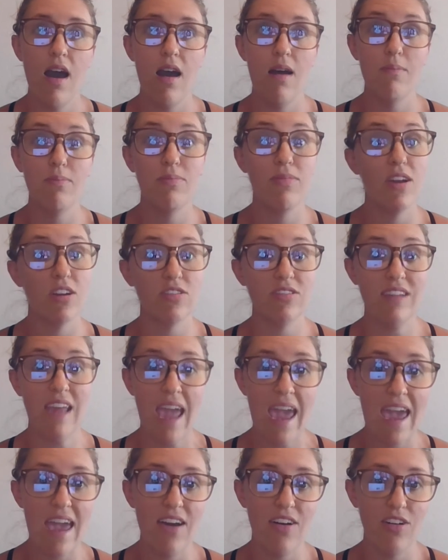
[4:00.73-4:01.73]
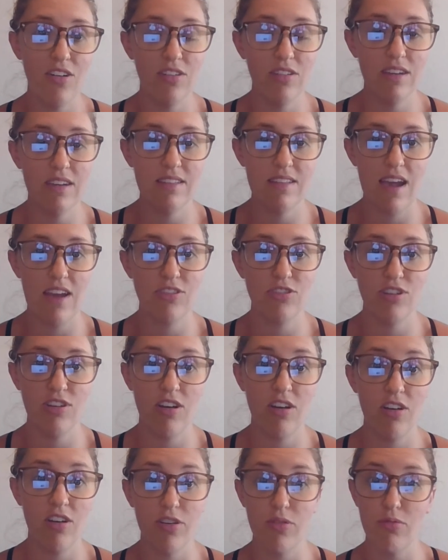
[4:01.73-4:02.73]
Their tail is actually
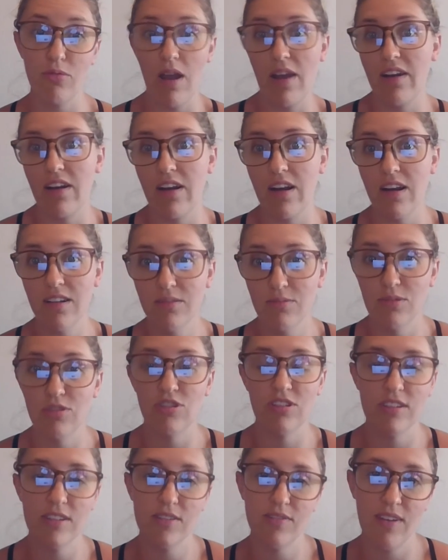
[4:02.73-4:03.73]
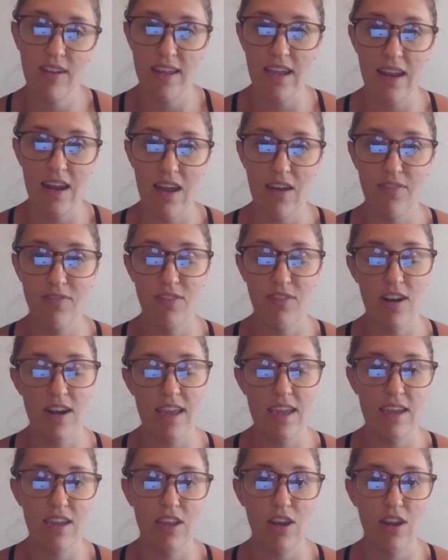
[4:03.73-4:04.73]
called a rudder, which is funny enough for
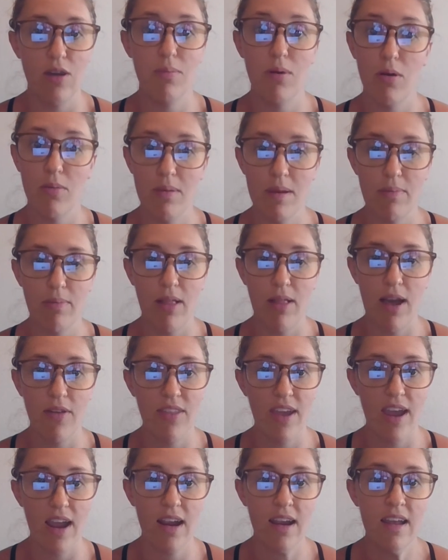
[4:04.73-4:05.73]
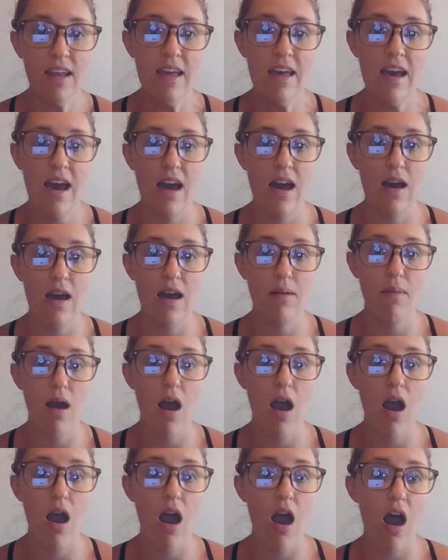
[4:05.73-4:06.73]
any boat people out there.
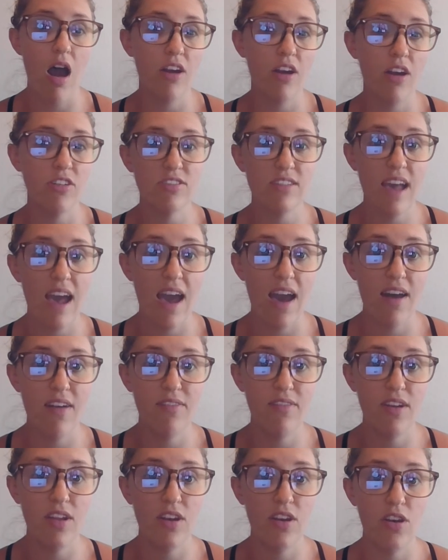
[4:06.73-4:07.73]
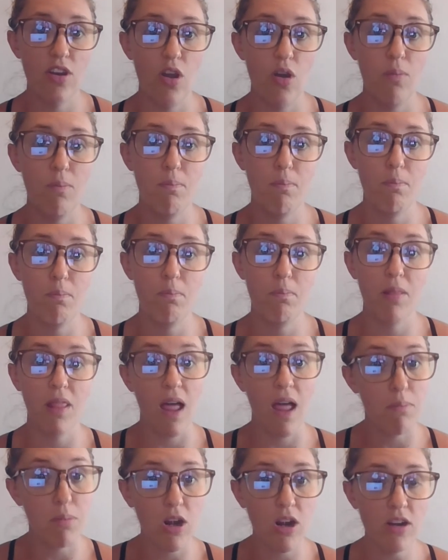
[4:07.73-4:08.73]
Otters have no
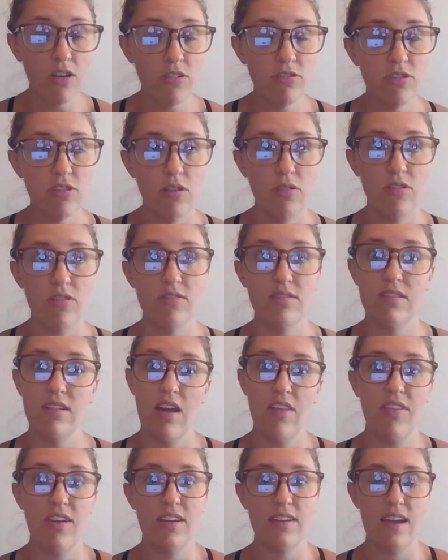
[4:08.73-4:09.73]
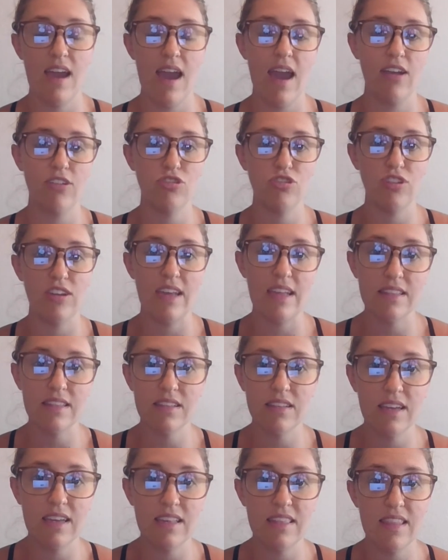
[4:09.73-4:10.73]
blubber, so there's nothing to actually
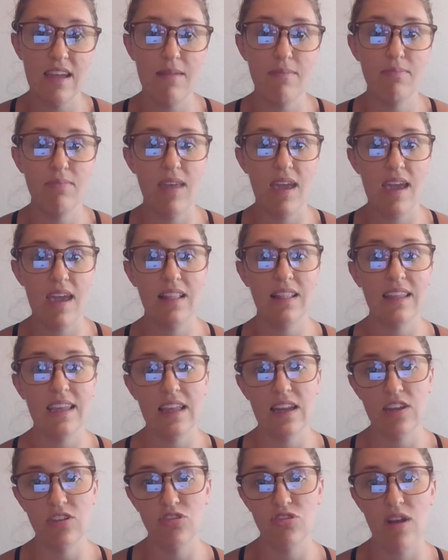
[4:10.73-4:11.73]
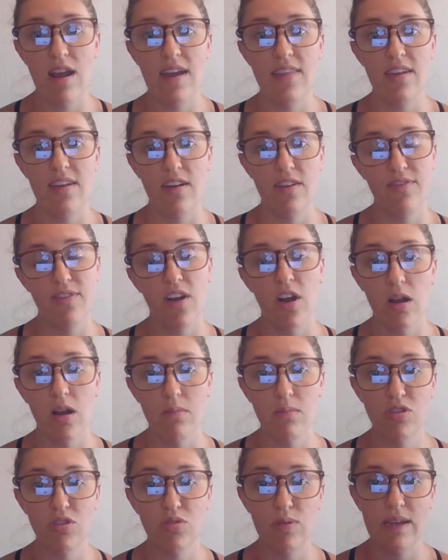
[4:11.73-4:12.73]
insulate them. They clean and dry their fur
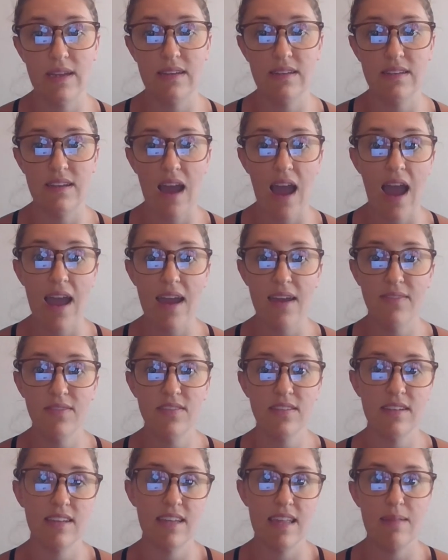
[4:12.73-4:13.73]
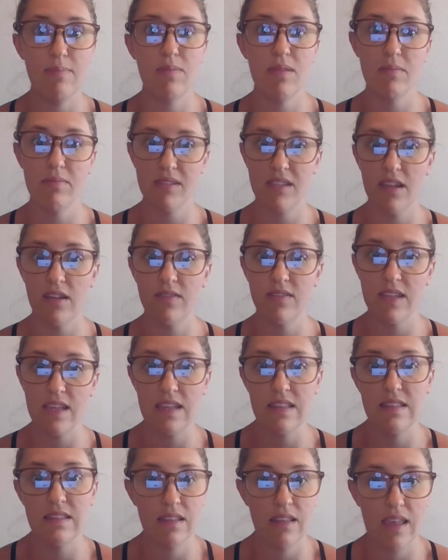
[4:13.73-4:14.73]
between dives to keep themselves
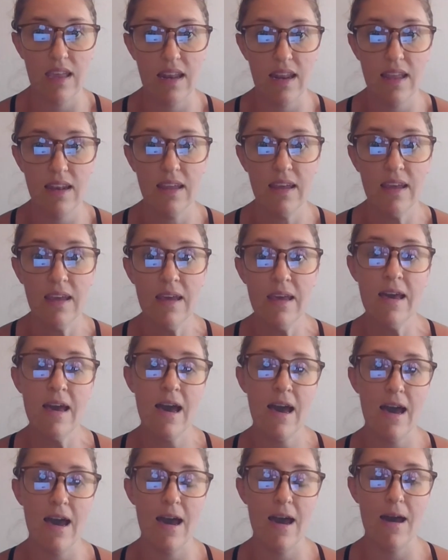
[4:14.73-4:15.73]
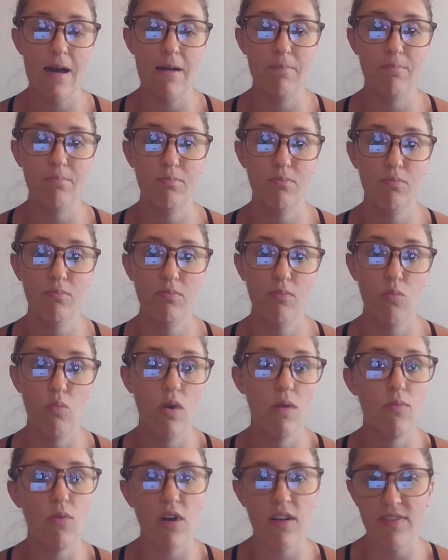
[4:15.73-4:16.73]
insulated.
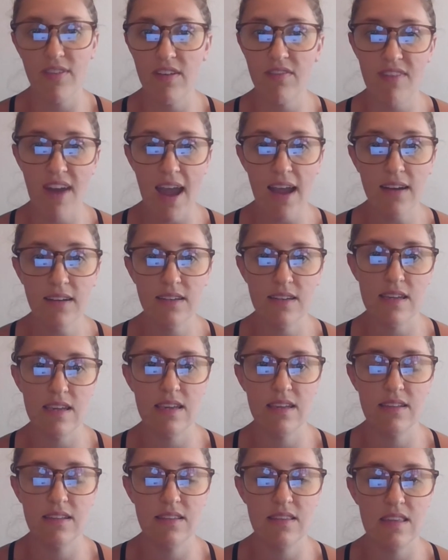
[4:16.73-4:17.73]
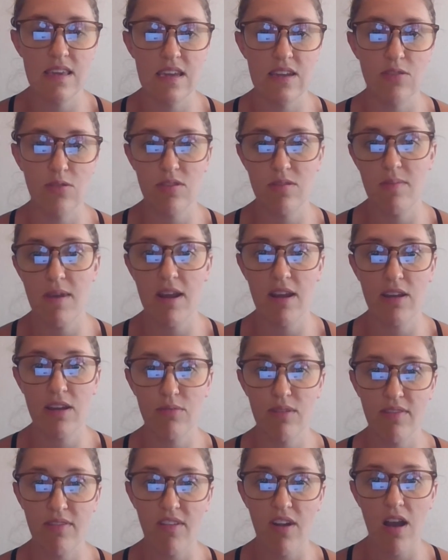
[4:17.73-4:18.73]
One more fun fact is the North American
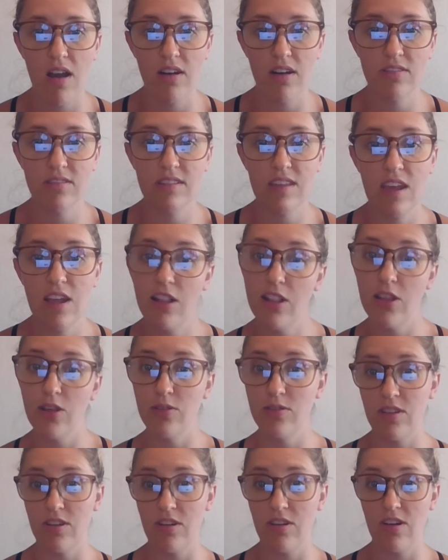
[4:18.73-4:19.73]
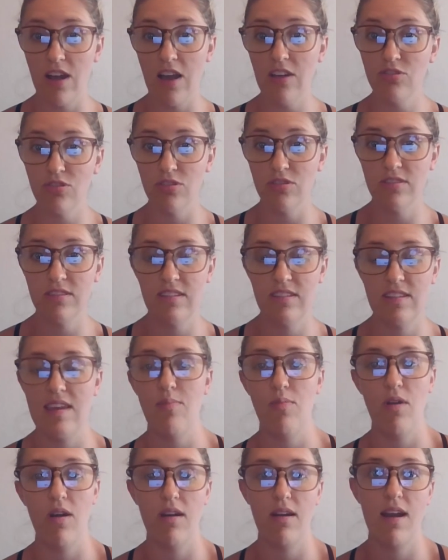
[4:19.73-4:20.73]
river otters can close their nostrils to
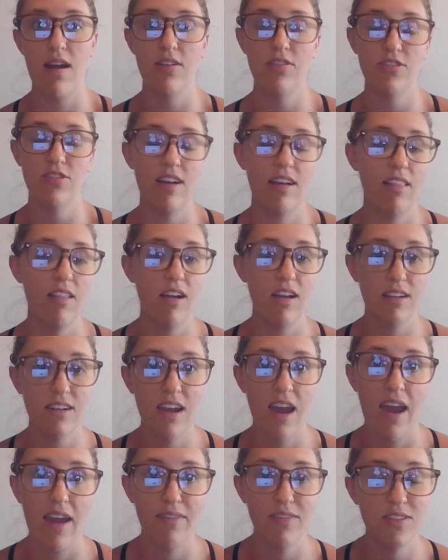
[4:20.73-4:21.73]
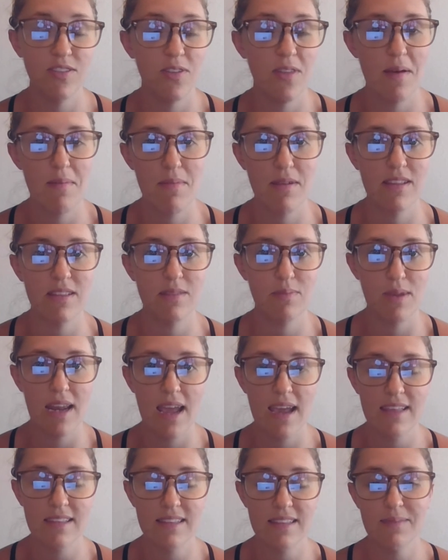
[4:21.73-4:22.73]
keep water out during long dives, so that must be
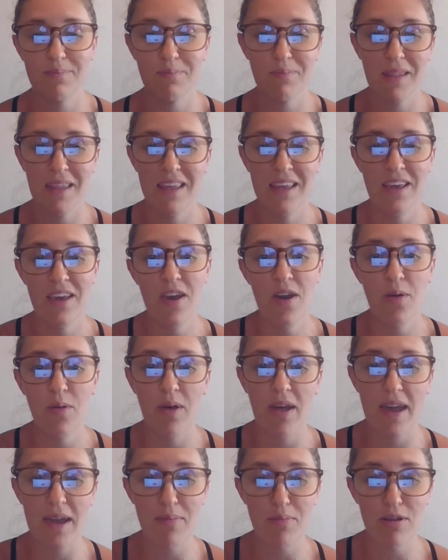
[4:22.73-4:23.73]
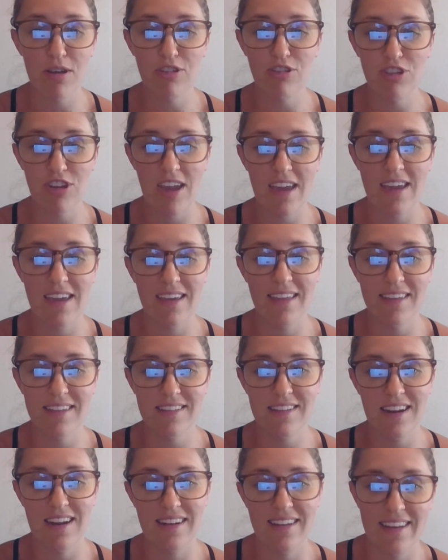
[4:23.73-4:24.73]
nice. Well, I appreciate you
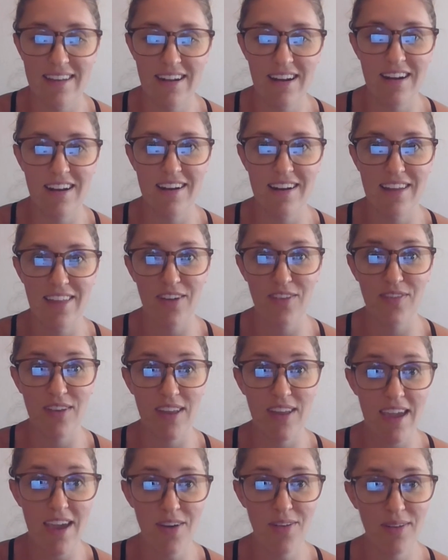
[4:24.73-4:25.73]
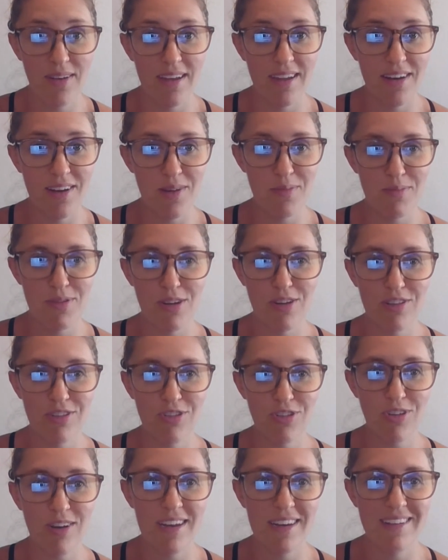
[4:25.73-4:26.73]
listening in on another video and hope you
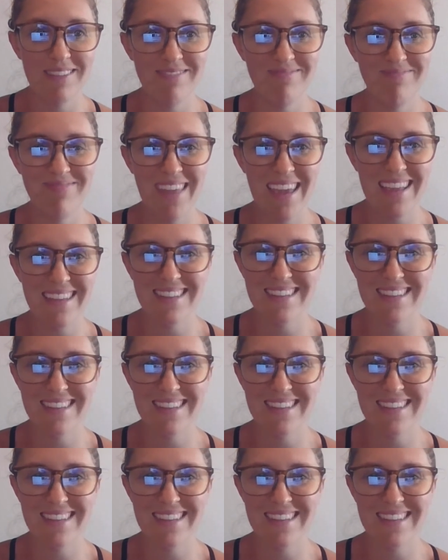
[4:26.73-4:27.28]
enjoyed. Thanks.